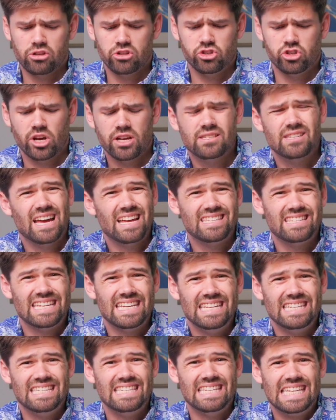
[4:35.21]
just as
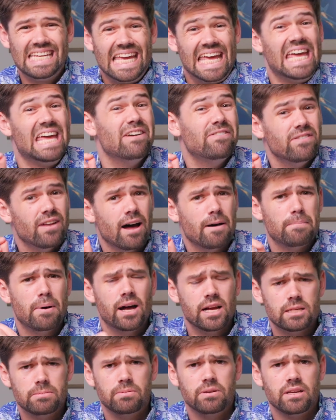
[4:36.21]
easy, if not
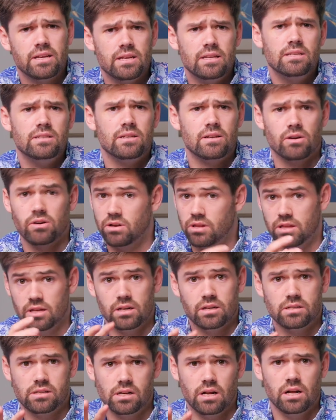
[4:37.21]
possibly easier, than
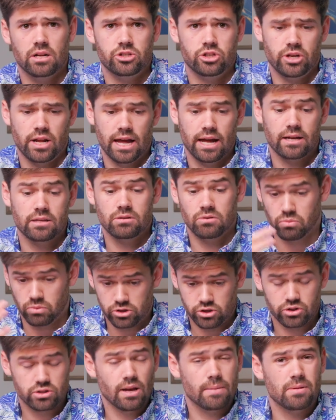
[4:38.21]
a Synology NAS,
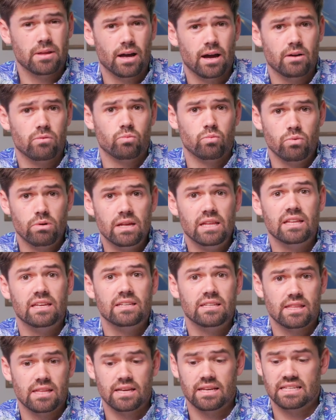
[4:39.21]
which is something I really
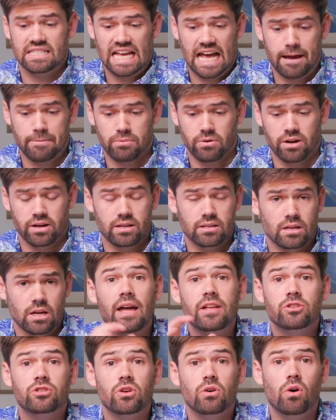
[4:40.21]
think is high praise.
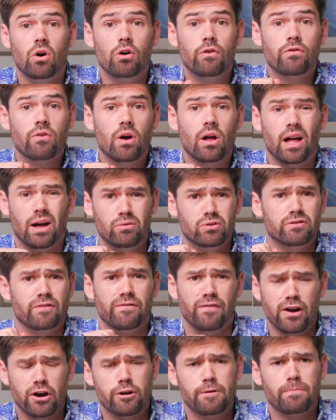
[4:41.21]
And so overall, I was
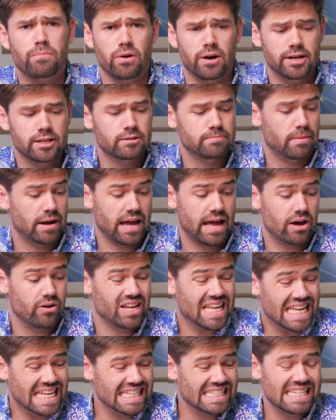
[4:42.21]
very impressed by how
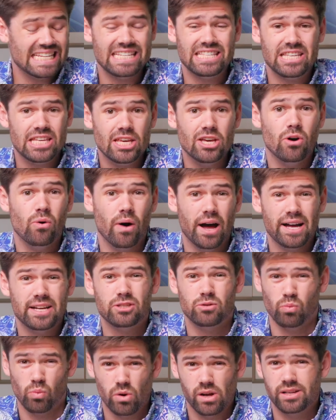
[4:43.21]
easy
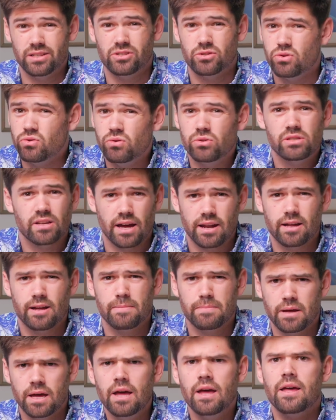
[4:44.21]
TOS was to set
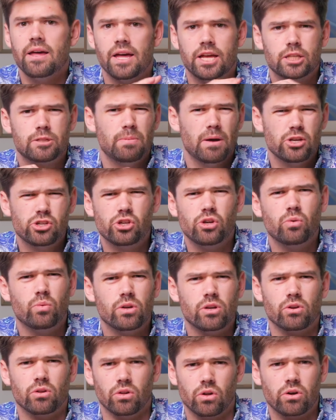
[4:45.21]
up, especially
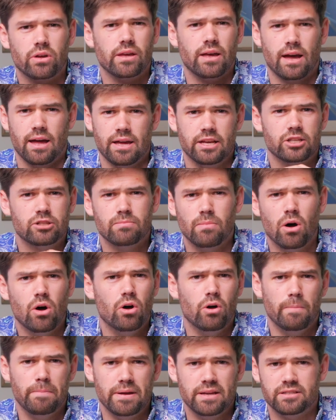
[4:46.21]
when you're looking at a
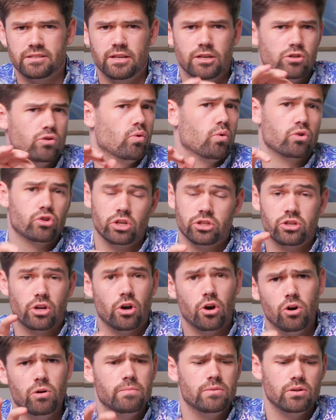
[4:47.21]
small business or just a
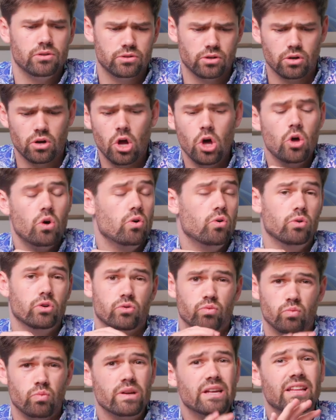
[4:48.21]
home user who
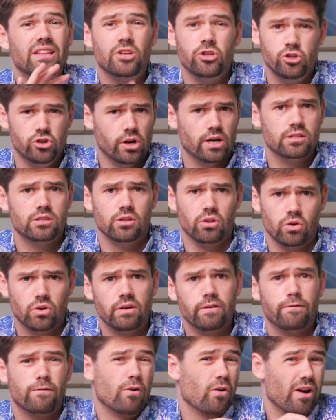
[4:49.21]
is really just
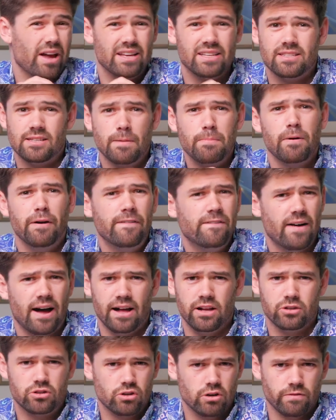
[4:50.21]
looking for a simple
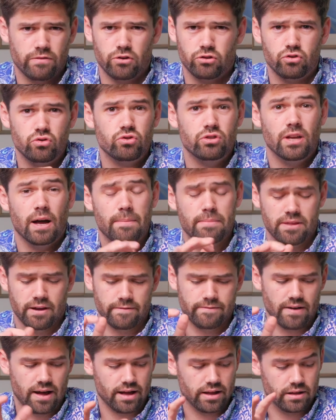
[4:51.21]
file server to dump
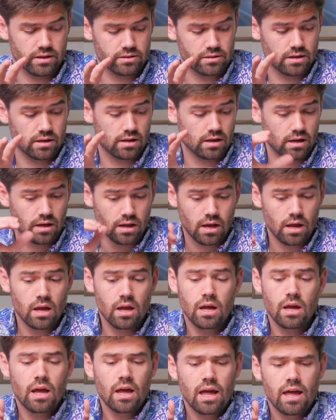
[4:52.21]
their files.
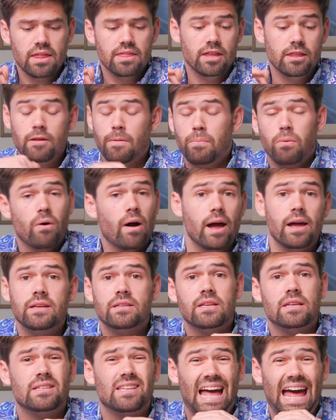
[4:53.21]
Then the
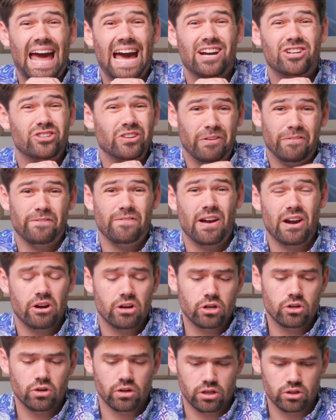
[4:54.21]
price is actually
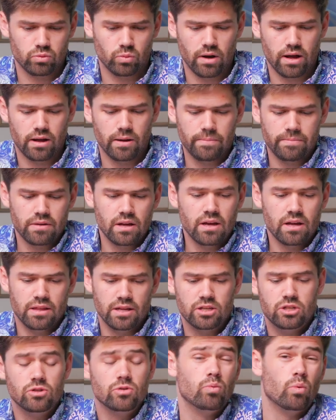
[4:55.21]
very good as well.
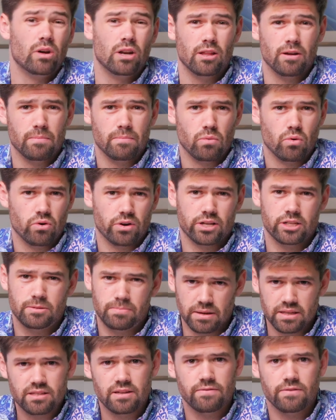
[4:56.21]
This is one of their more
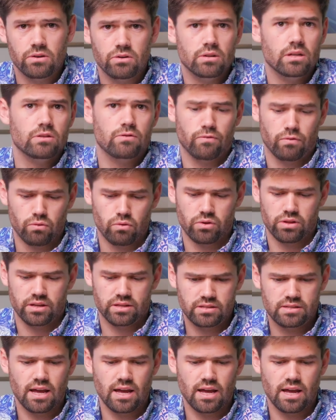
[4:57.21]
expensive units for this